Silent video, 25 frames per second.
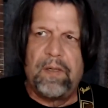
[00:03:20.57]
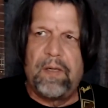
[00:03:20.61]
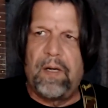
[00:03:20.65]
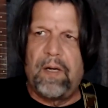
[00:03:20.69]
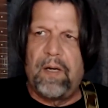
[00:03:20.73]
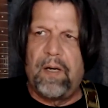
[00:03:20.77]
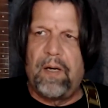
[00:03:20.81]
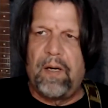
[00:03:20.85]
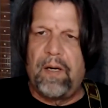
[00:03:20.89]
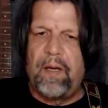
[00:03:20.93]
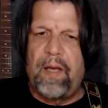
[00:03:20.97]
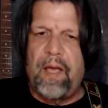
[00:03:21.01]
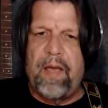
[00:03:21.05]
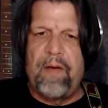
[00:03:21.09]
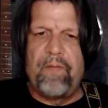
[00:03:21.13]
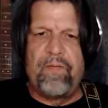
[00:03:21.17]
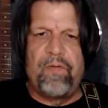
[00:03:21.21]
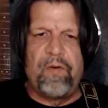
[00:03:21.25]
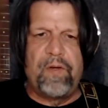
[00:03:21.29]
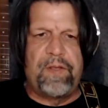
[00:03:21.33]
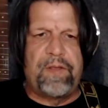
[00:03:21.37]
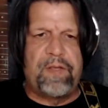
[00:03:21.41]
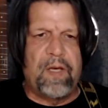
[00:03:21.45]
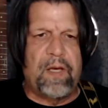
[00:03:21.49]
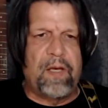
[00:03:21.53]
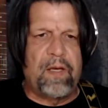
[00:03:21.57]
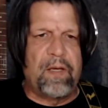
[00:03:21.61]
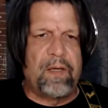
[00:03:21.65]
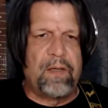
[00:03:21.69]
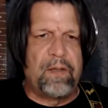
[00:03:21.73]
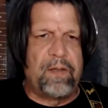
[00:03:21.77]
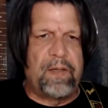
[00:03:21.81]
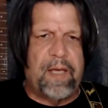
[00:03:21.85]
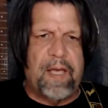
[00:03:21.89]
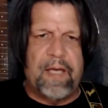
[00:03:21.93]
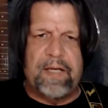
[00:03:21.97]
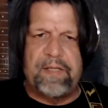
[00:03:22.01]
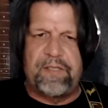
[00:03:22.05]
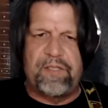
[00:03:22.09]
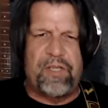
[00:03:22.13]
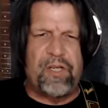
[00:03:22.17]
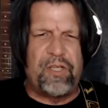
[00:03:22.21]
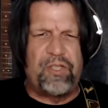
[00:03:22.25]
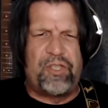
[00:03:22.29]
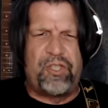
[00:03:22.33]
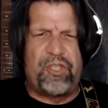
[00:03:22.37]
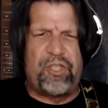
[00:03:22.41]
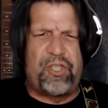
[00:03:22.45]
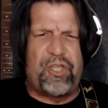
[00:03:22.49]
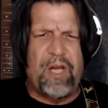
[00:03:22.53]
everything gets
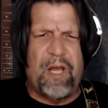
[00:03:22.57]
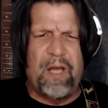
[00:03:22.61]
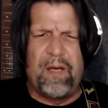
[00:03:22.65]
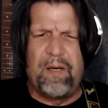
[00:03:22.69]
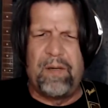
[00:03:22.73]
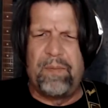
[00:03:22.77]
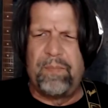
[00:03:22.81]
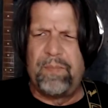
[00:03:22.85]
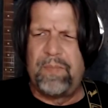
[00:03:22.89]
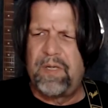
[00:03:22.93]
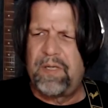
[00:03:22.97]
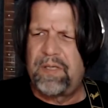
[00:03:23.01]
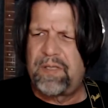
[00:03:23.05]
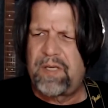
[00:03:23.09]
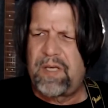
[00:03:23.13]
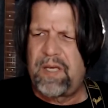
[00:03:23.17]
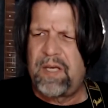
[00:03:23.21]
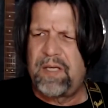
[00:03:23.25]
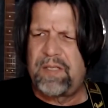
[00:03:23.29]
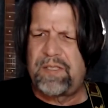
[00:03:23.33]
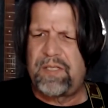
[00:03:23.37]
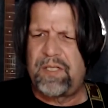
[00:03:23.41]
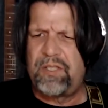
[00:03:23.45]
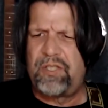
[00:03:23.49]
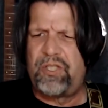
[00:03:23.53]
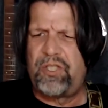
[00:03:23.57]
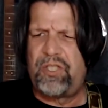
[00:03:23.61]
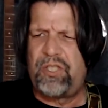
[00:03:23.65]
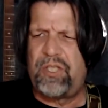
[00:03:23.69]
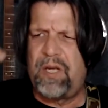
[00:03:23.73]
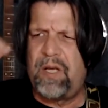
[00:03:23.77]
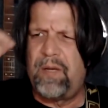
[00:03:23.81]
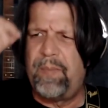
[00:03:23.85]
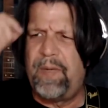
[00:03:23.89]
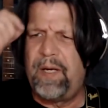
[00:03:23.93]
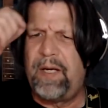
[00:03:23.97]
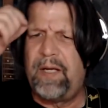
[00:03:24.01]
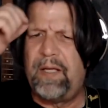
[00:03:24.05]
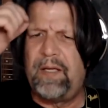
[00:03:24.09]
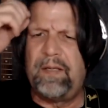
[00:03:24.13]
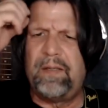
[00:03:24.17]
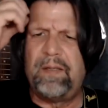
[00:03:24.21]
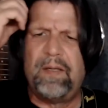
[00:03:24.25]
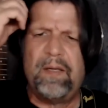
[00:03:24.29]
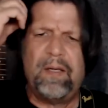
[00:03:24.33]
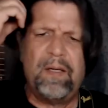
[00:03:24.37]
shimmed, it gets a shim in it.